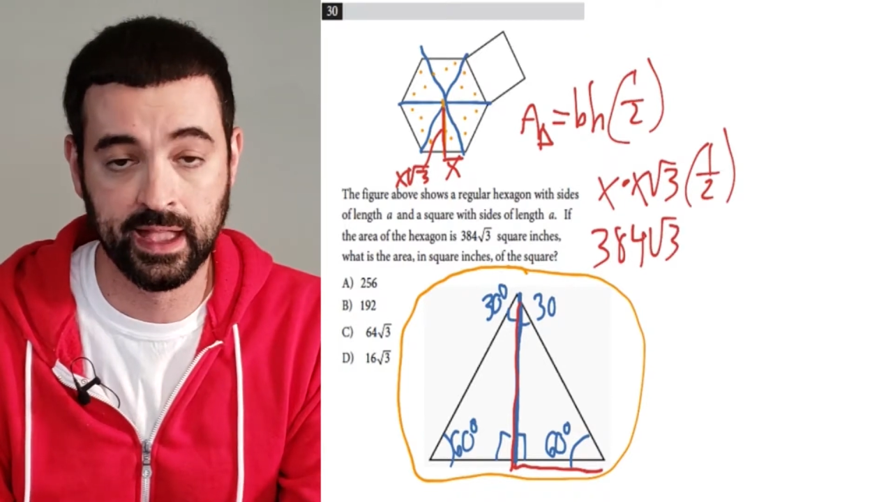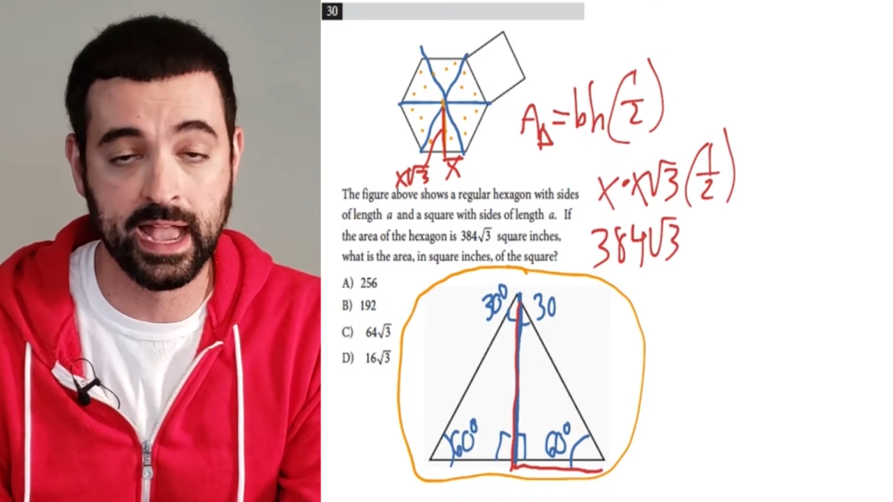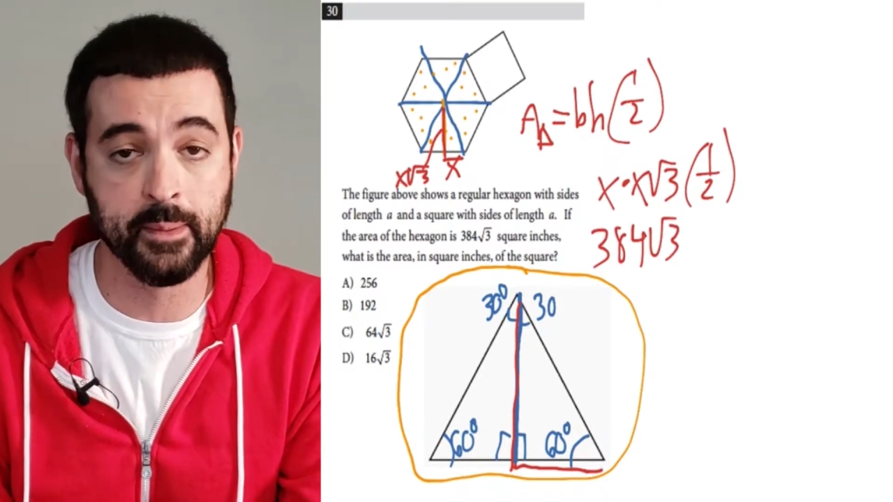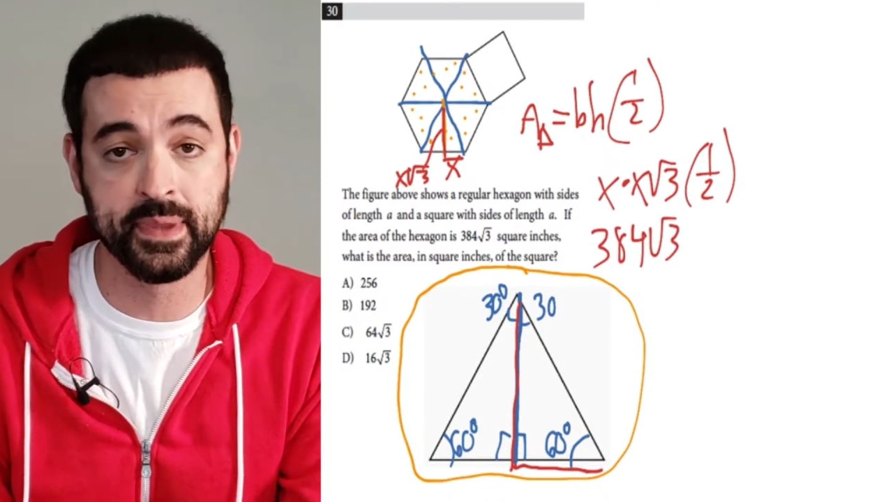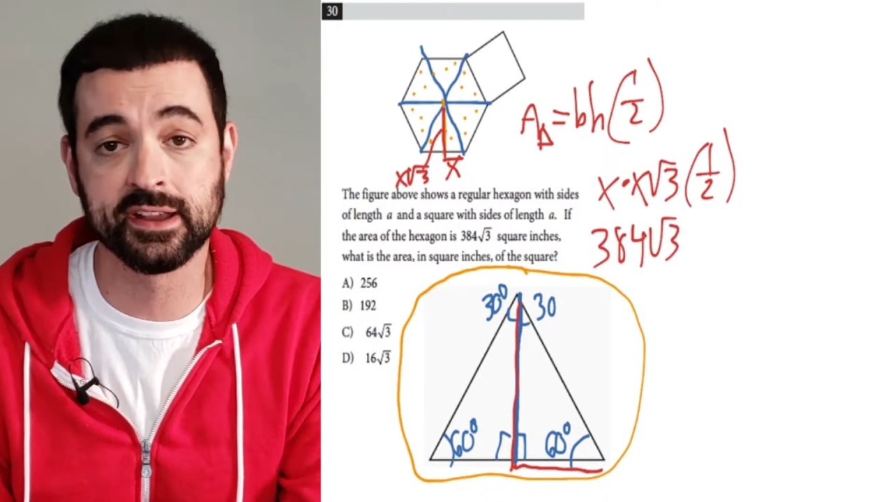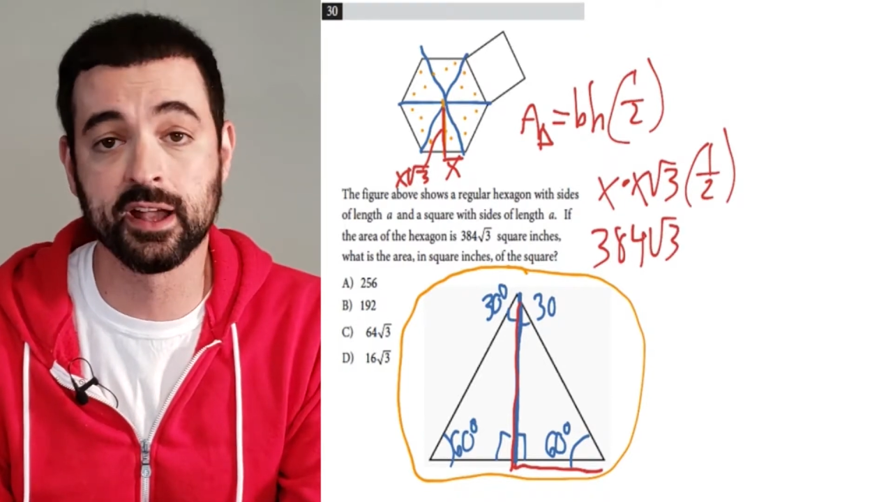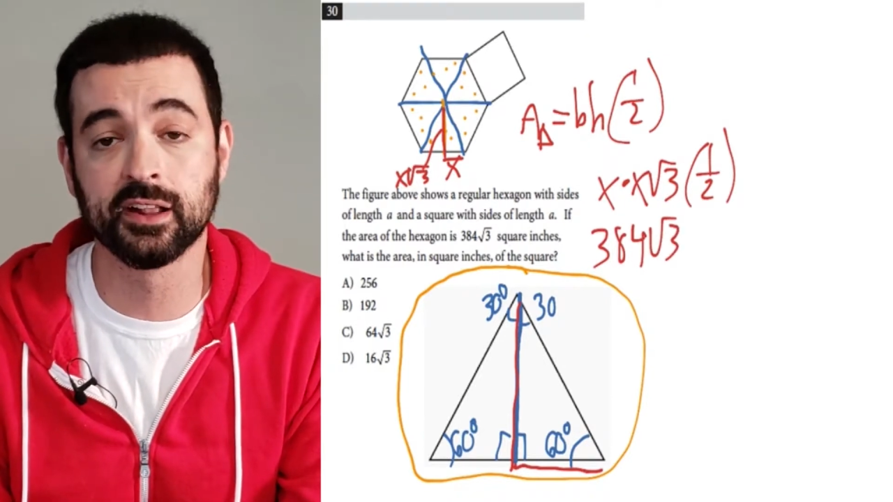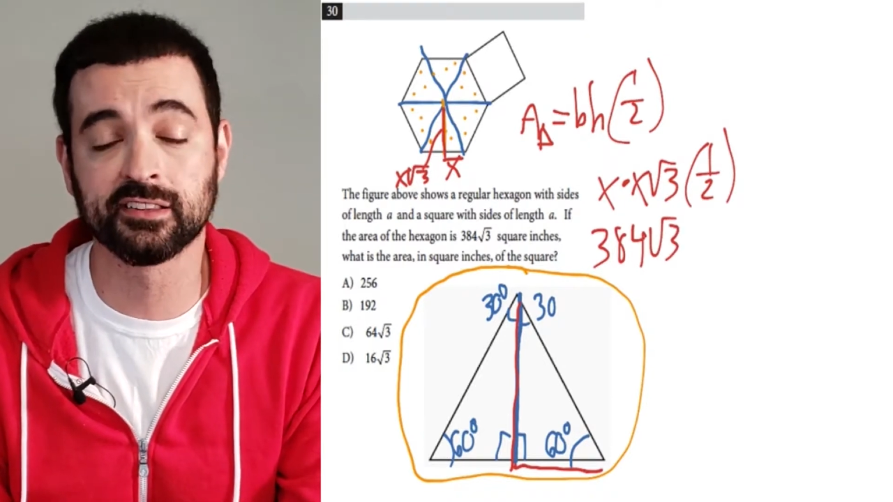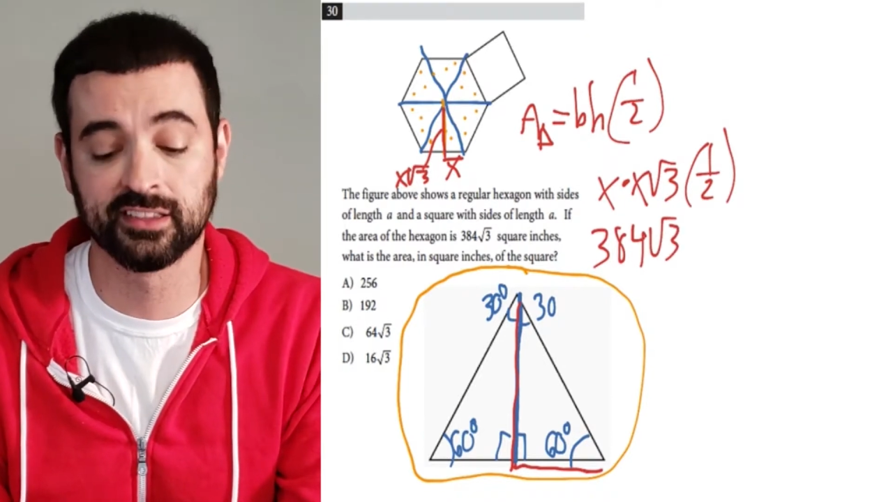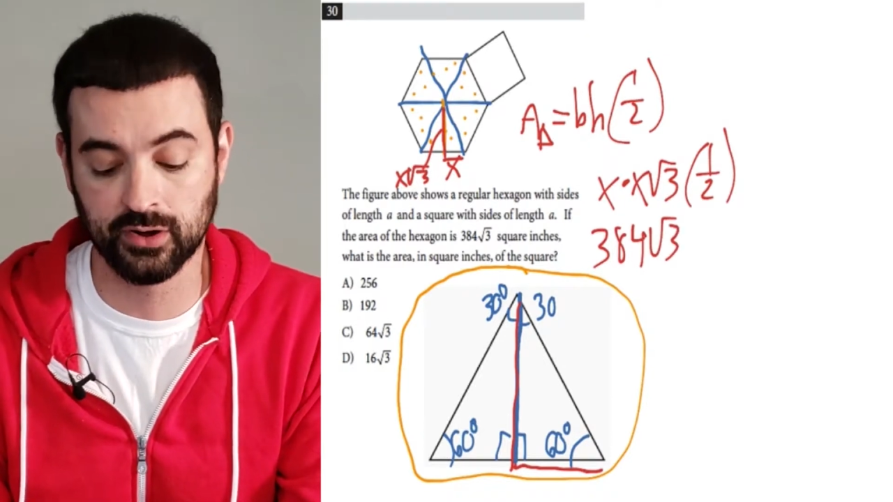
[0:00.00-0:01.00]
And
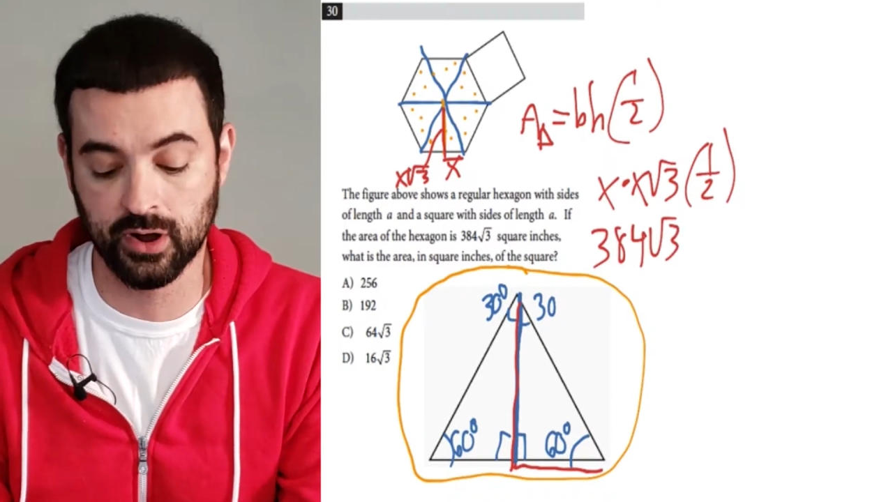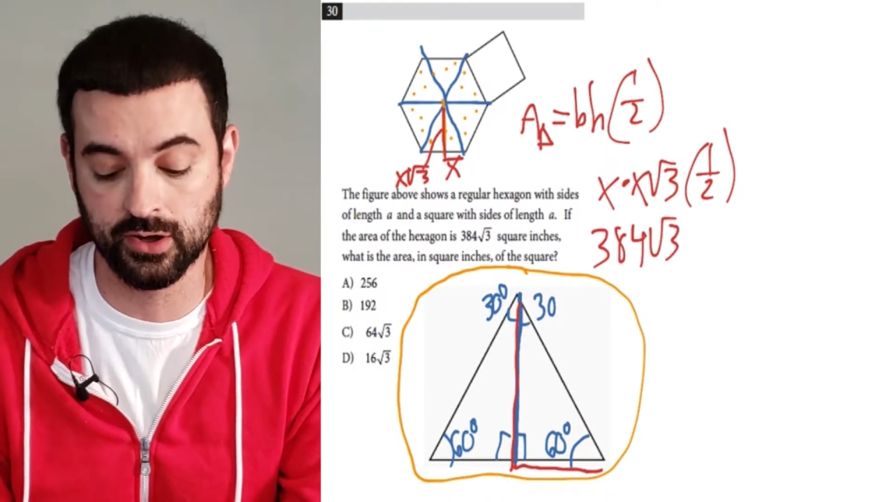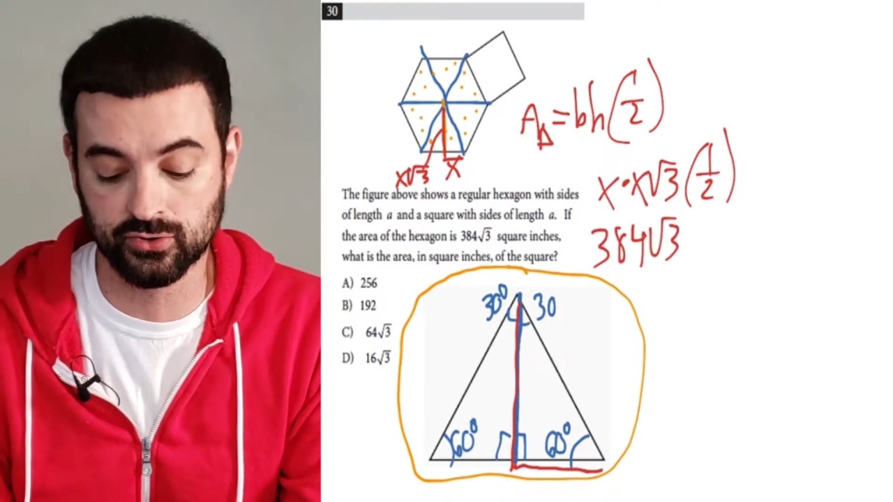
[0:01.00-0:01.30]
because there are